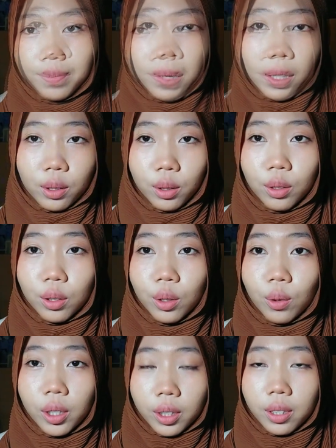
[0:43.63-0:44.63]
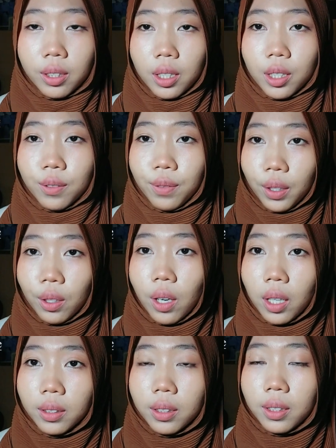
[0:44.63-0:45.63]
Make sure you watch this video
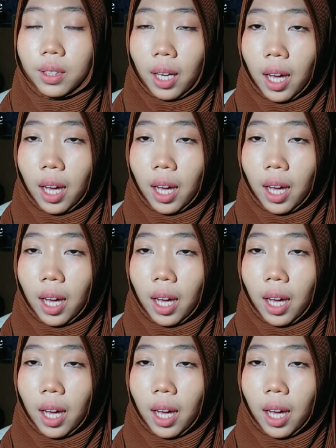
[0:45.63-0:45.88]
until the